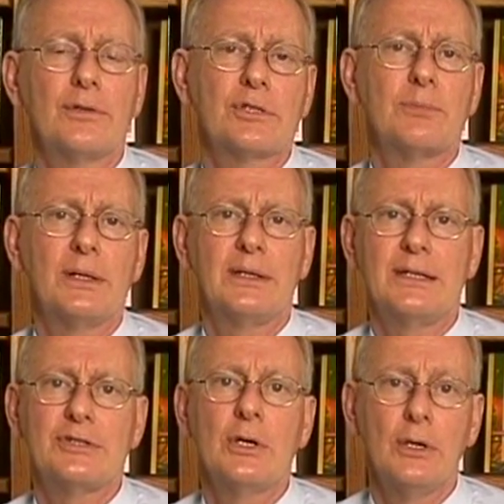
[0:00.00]

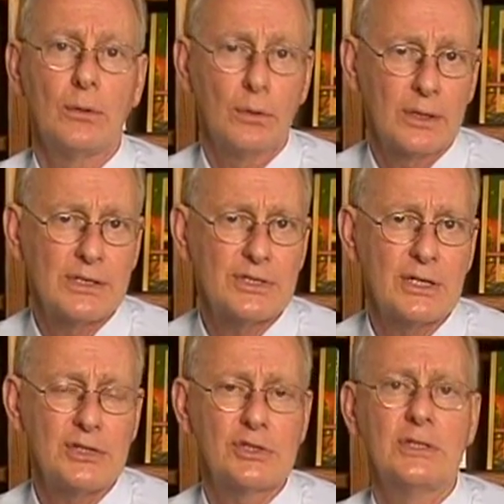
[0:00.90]
abilities:
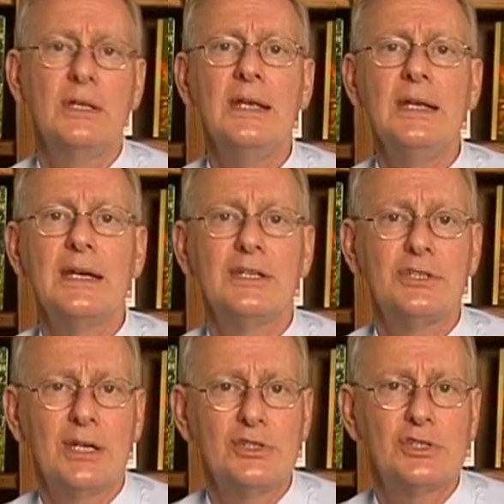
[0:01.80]
organization,
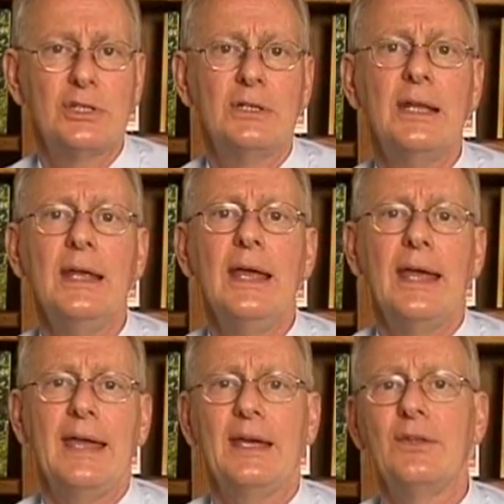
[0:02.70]
attention,
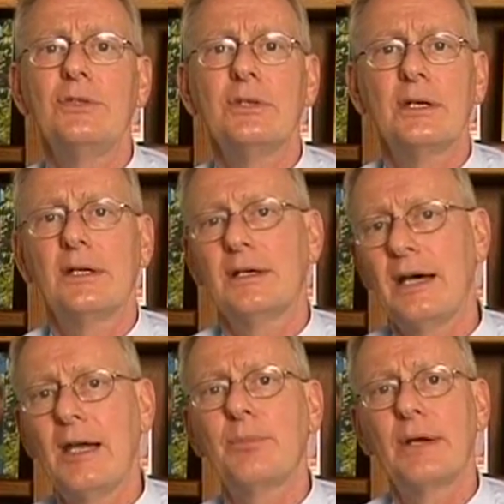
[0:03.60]
and
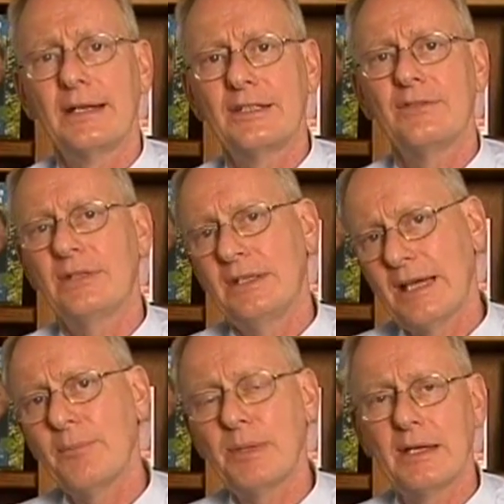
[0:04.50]
hyperactivity,
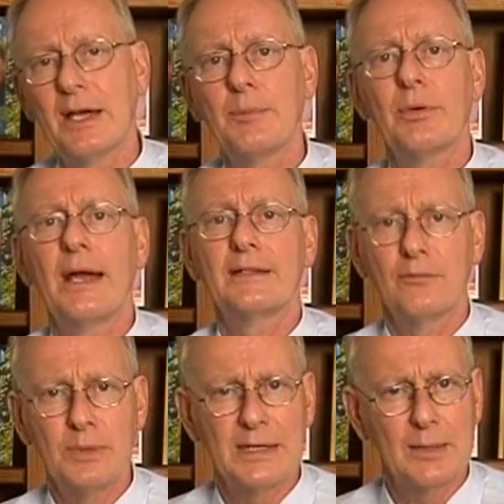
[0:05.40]
not being hyperactive,
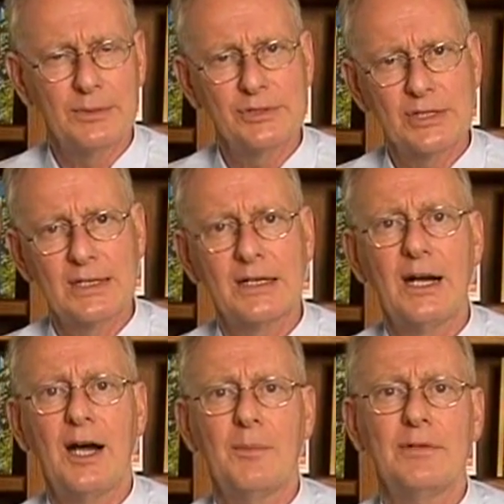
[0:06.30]
being able to stay
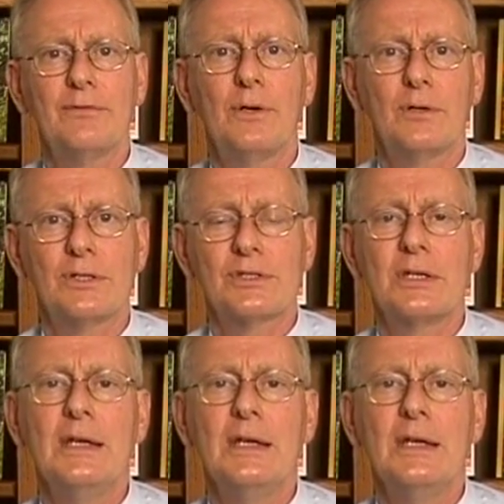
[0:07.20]
calm and focused